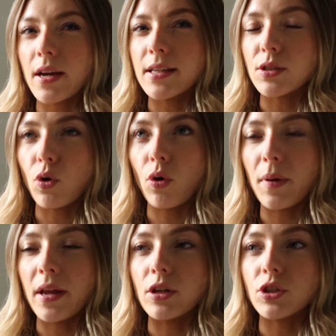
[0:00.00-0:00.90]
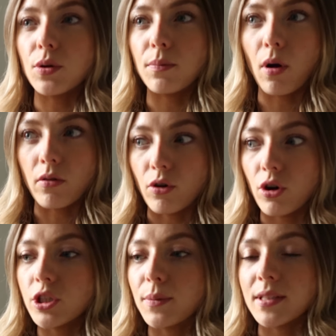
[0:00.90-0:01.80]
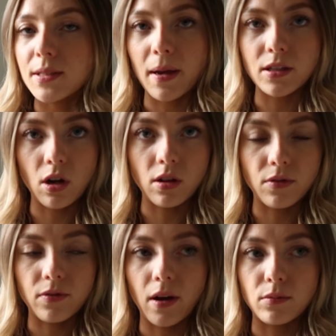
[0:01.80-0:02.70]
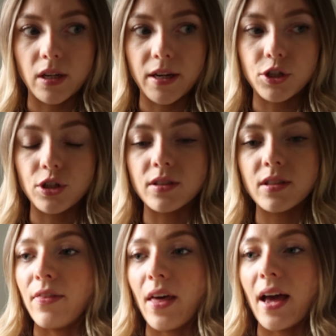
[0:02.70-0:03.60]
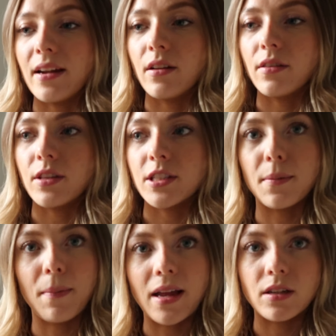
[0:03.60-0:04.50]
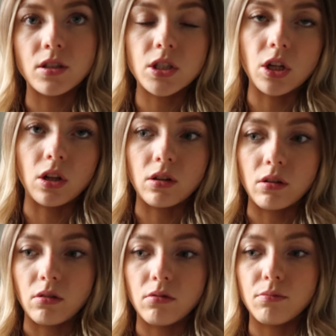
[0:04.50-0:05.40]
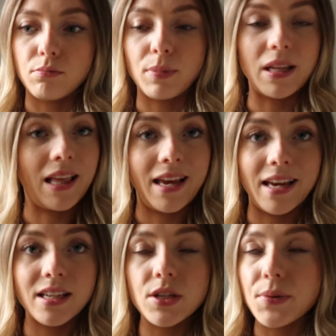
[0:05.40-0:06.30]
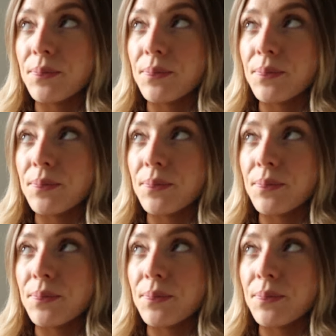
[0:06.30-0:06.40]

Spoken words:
is coming tomorrow to inspect all of the foundations, and then the cement will be laid.